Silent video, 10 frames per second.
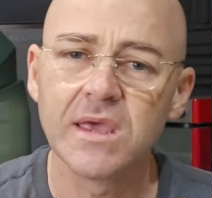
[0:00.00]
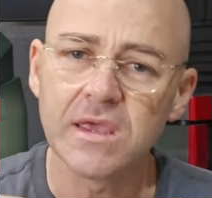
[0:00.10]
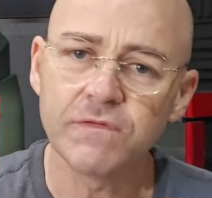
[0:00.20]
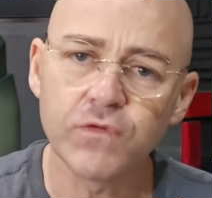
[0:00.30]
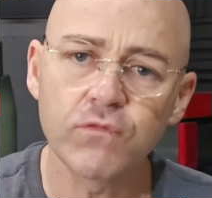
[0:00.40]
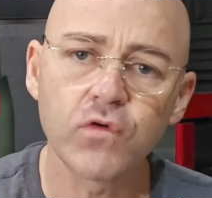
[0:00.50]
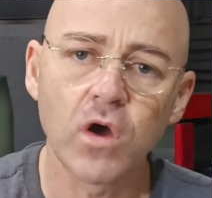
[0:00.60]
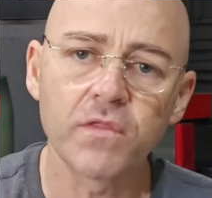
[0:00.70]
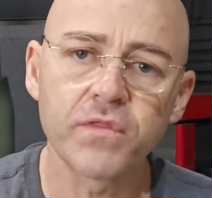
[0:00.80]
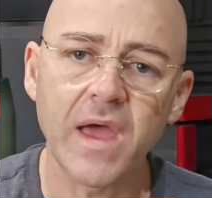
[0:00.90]
If you've
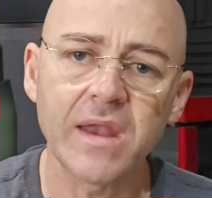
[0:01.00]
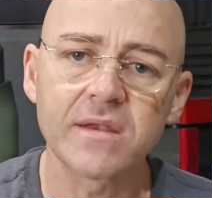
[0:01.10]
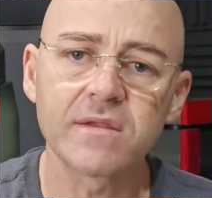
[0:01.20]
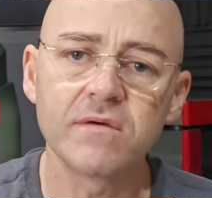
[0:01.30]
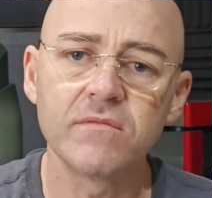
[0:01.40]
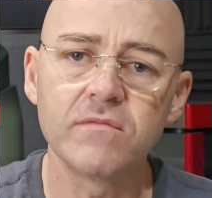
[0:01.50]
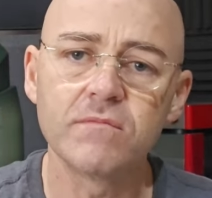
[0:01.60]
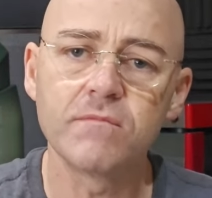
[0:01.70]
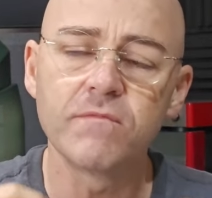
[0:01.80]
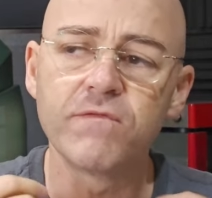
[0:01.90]
got that
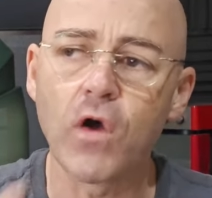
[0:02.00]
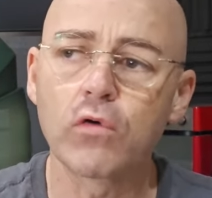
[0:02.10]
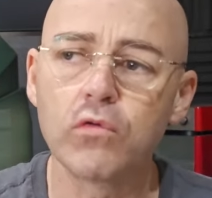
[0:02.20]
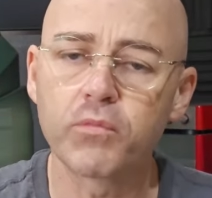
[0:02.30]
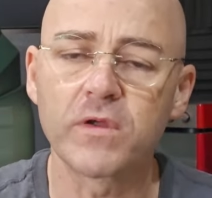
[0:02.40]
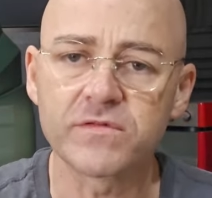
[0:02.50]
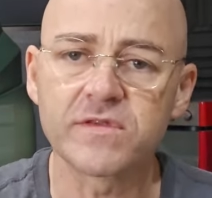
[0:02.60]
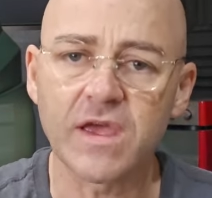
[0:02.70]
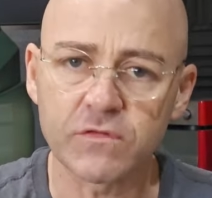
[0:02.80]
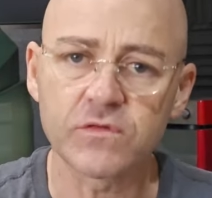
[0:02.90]
vocal
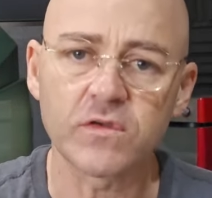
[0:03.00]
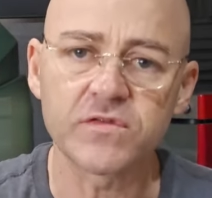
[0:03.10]
presentation, as I